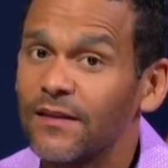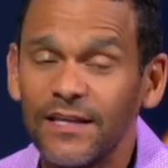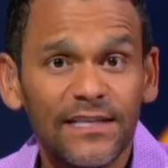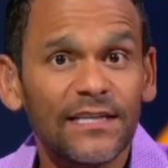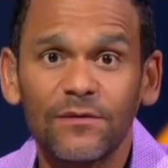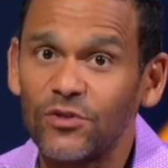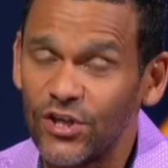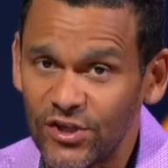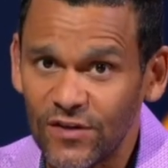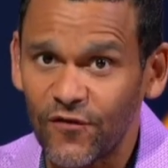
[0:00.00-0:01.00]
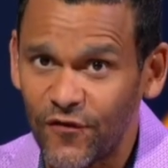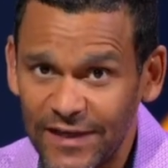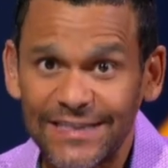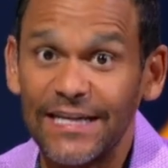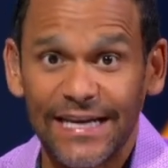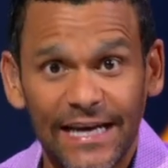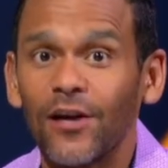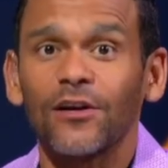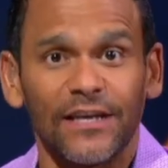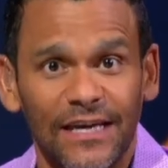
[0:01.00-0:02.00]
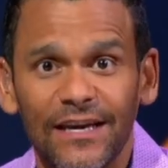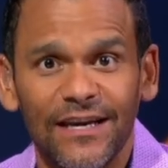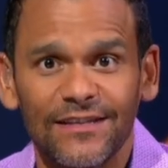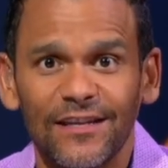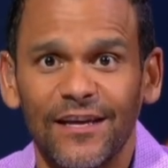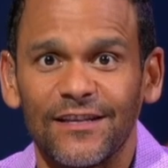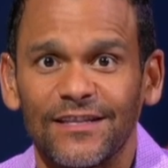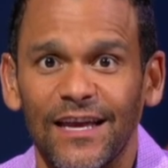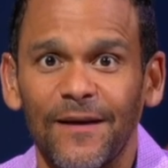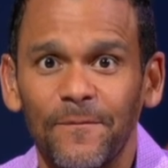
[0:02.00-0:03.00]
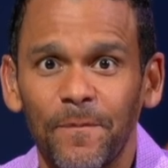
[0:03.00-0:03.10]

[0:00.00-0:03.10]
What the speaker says: This is fixing to get ugly, as they like to say,